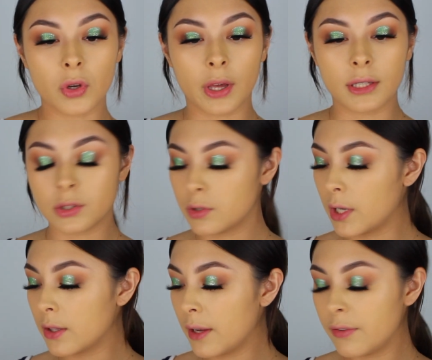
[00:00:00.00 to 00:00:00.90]
Okay, so
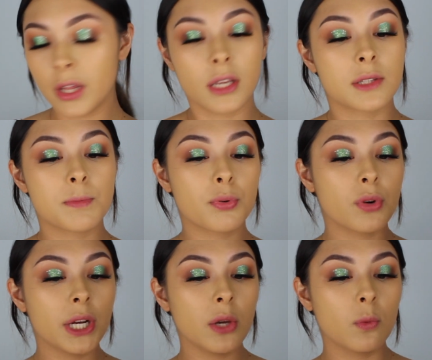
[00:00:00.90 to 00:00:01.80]
now that I feel like it's
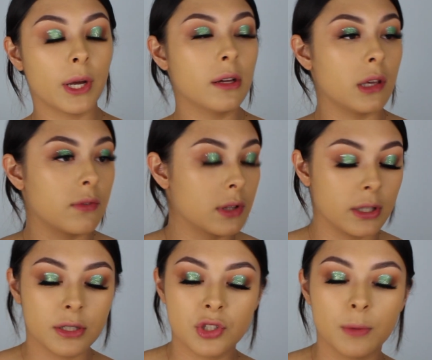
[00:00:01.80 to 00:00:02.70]
pretty well evenly
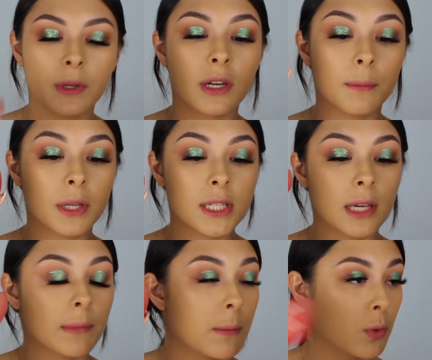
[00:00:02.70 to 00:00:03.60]
distributed, I'm going to
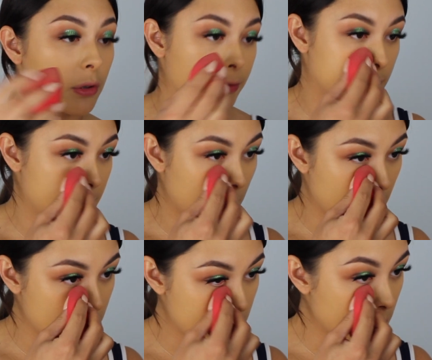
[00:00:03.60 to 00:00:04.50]
take my Morphe
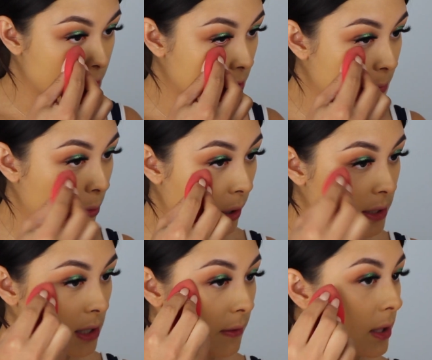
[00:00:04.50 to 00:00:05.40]
sponge and just
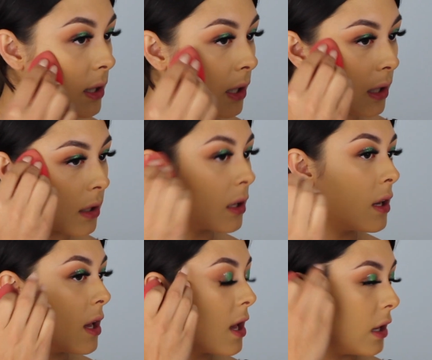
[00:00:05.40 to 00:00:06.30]
press everything in.
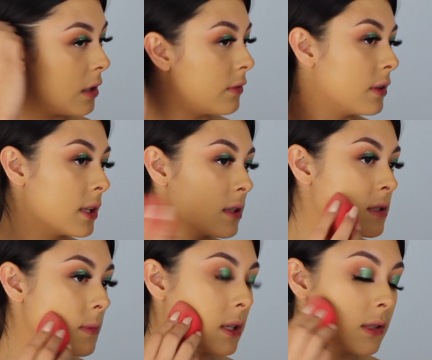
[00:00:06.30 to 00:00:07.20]
I feel like
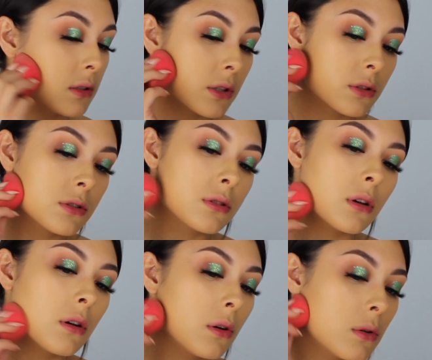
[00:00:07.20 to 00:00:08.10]
this makes it look
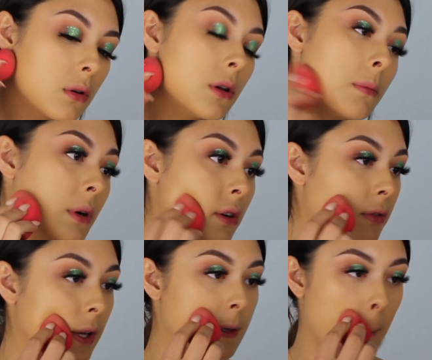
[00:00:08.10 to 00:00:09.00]
so
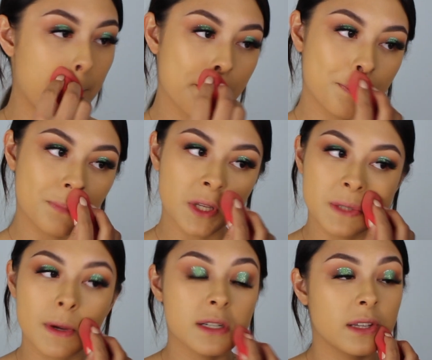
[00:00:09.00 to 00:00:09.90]
perfect.
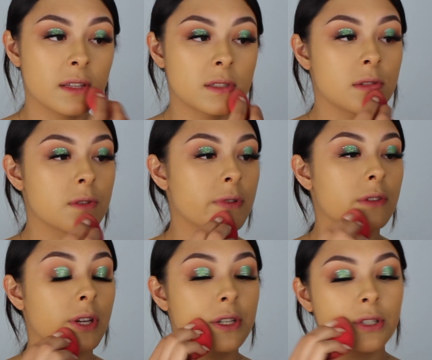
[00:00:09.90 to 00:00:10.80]
Especially this new
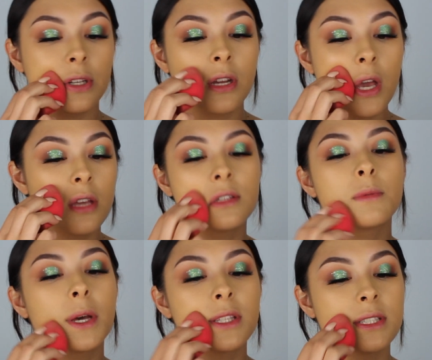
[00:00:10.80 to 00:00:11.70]
foundation. This is
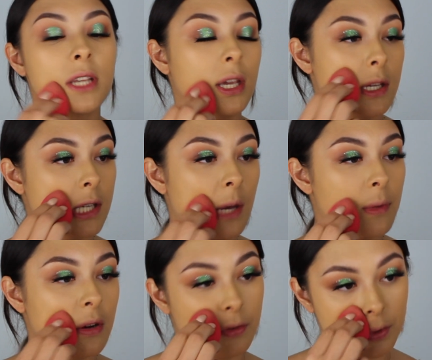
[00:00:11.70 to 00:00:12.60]
about the 2nd time
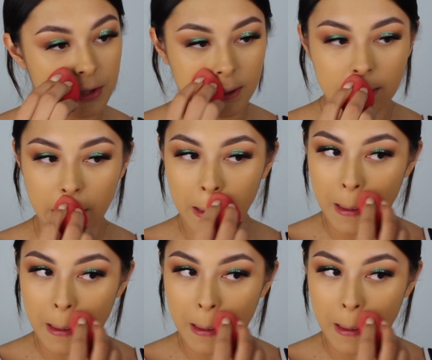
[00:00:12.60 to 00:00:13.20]
that I've used it,